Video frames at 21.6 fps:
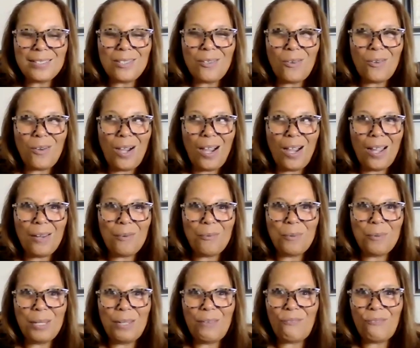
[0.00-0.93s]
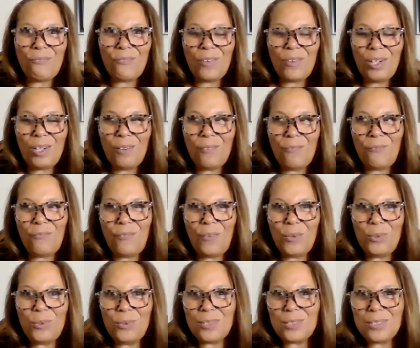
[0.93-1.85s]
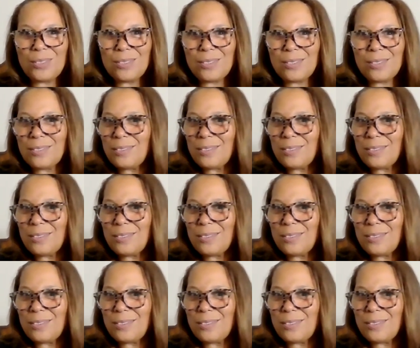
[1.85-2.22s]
So I refer folks.